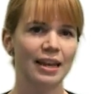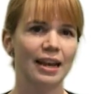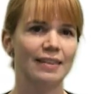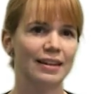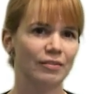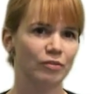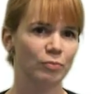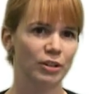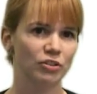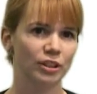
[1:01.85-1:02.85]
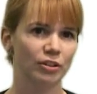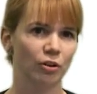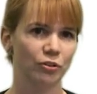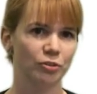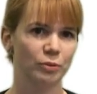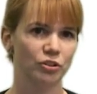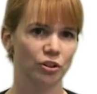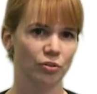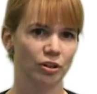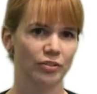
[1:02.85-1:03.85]
and that information can also be
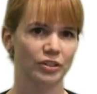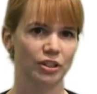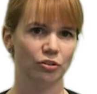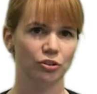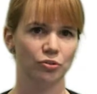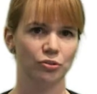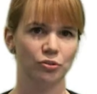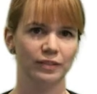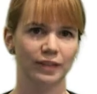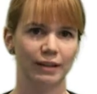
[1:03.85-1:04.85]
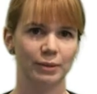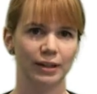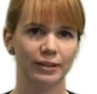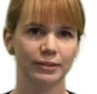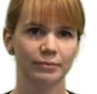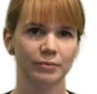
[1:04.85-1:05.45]
shown on the 2 Student LibGuide.